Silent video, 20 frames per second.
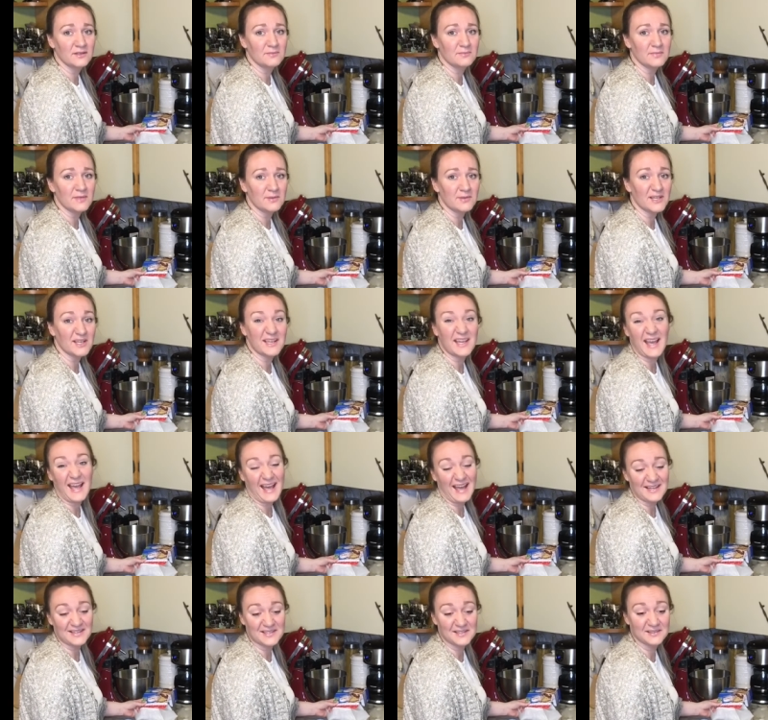Maybe a
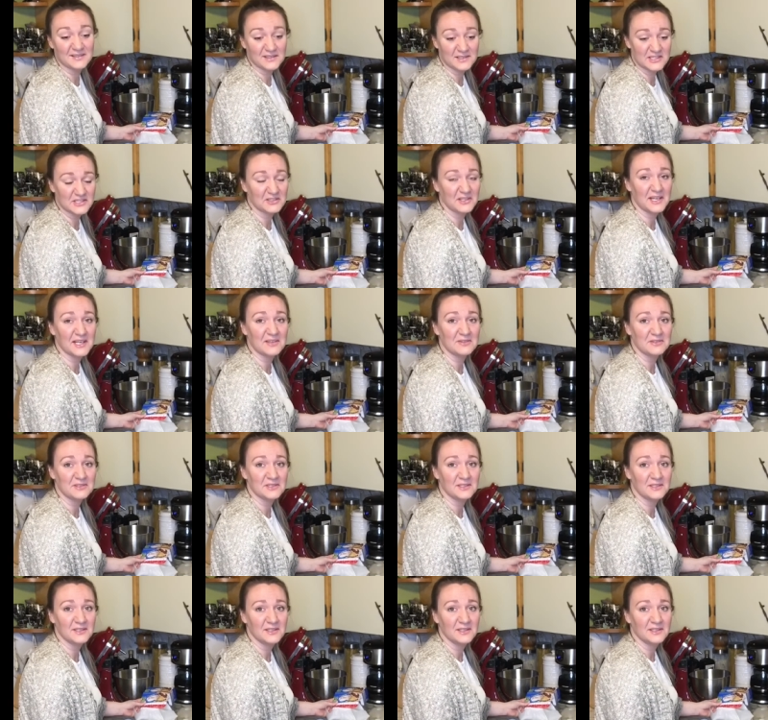cat is around,
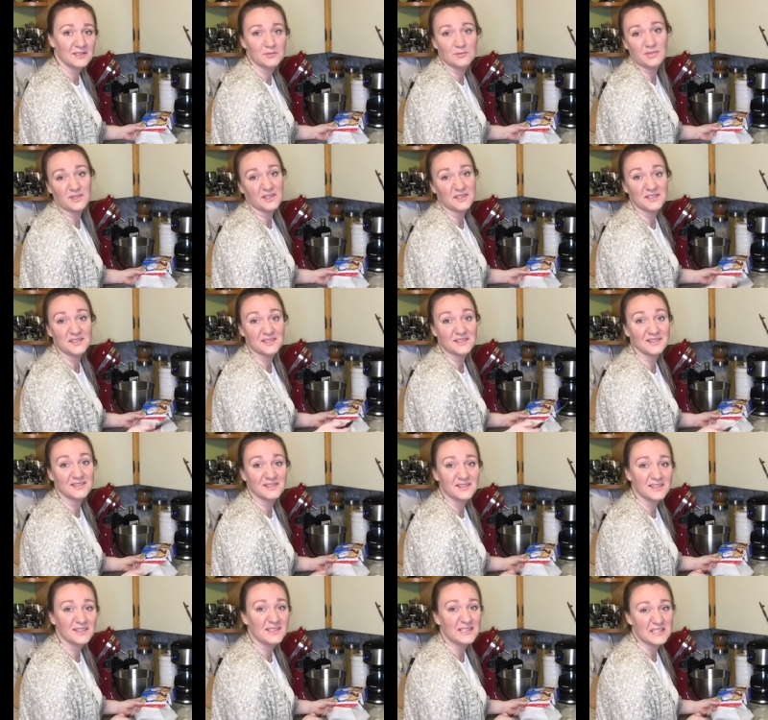but
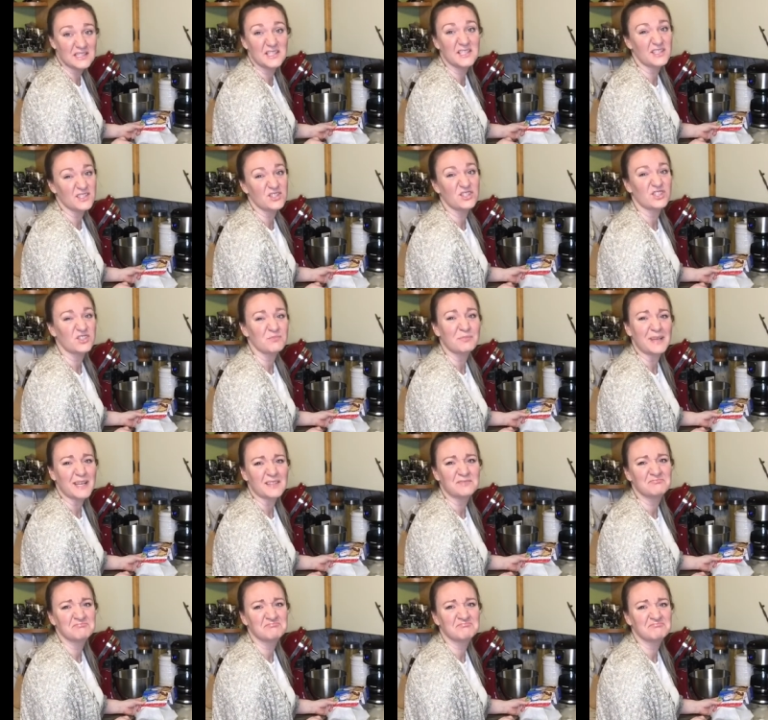it's just me.
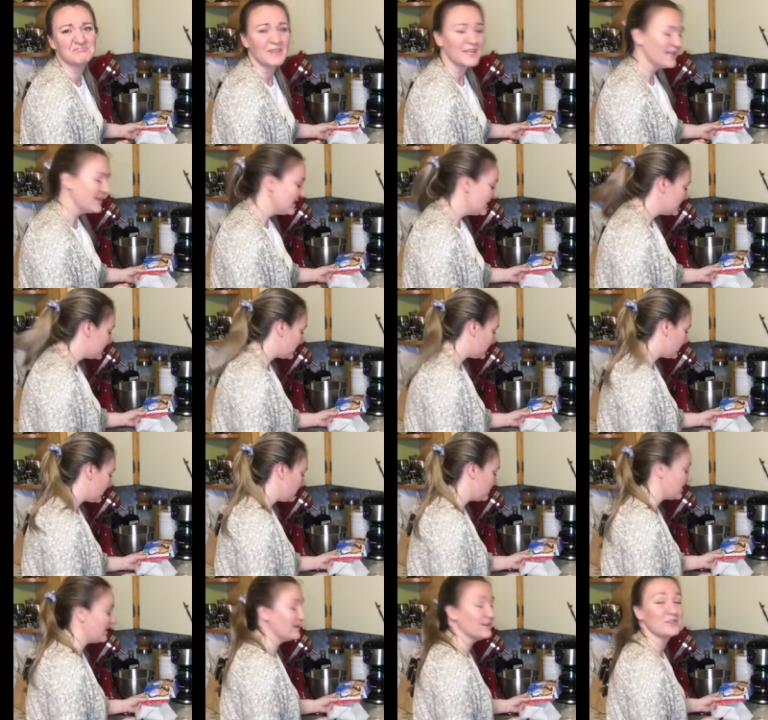So I
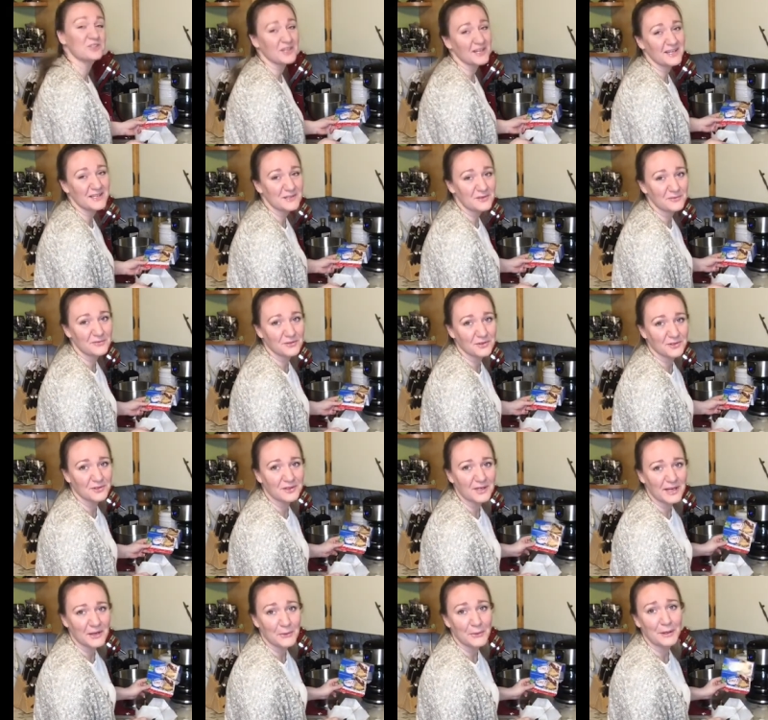apologize for
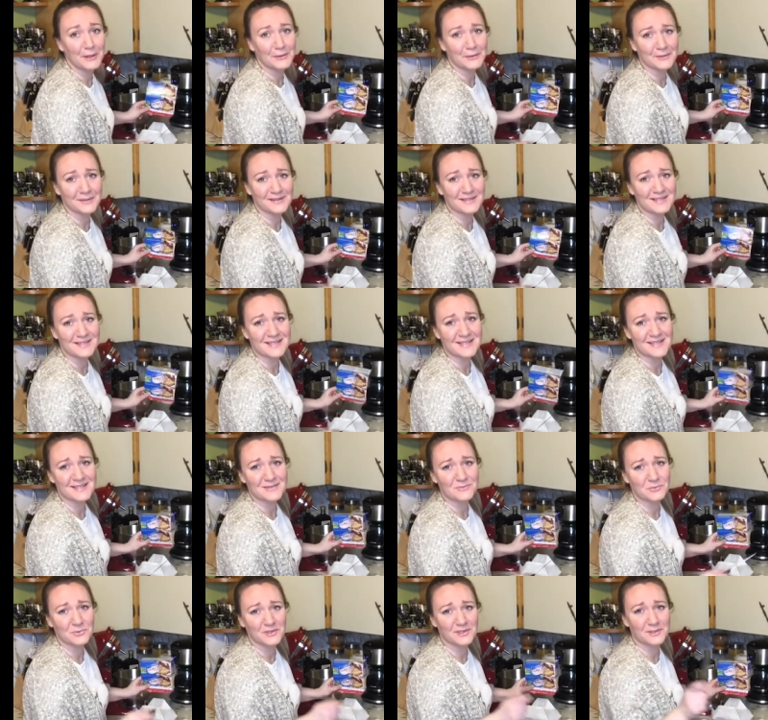how awkward this is.
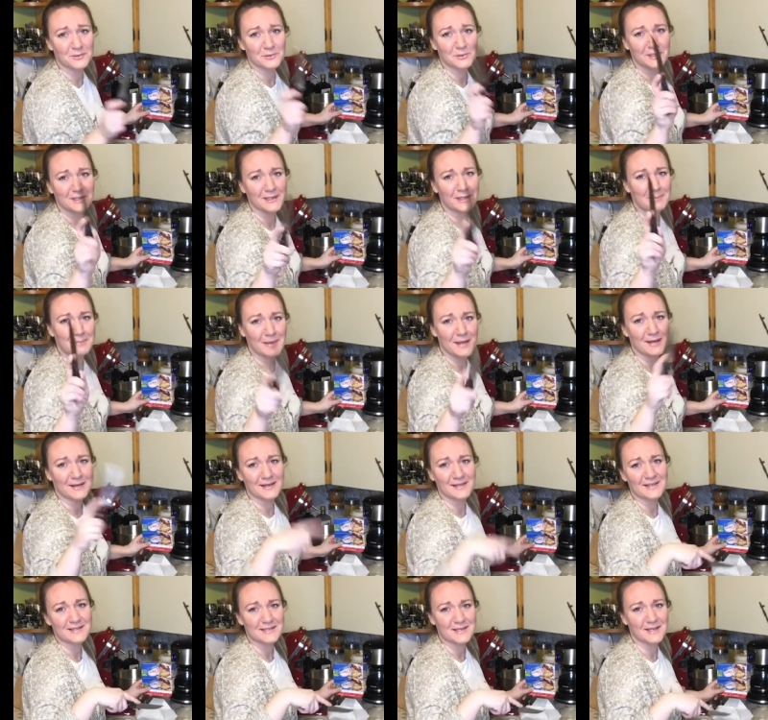We'll get better
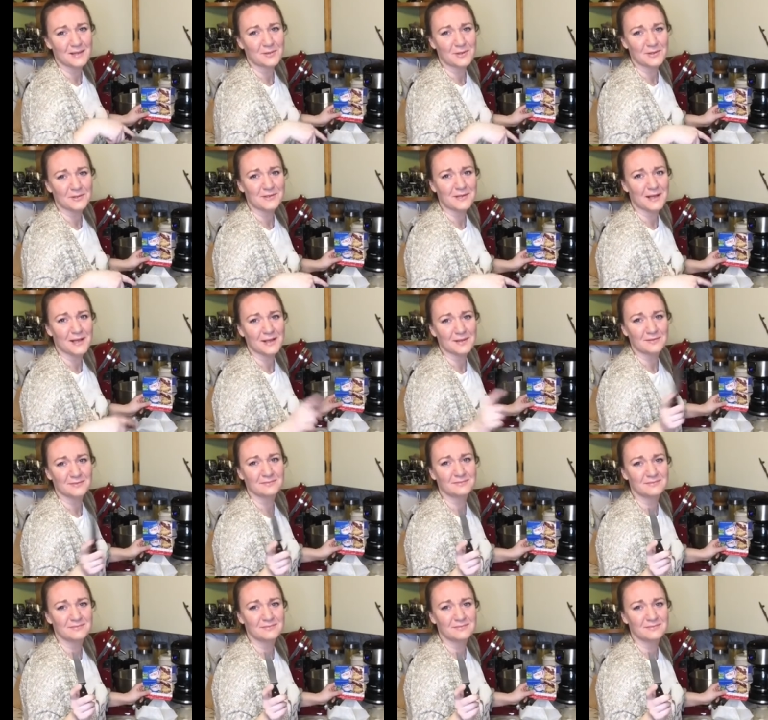as time goes on.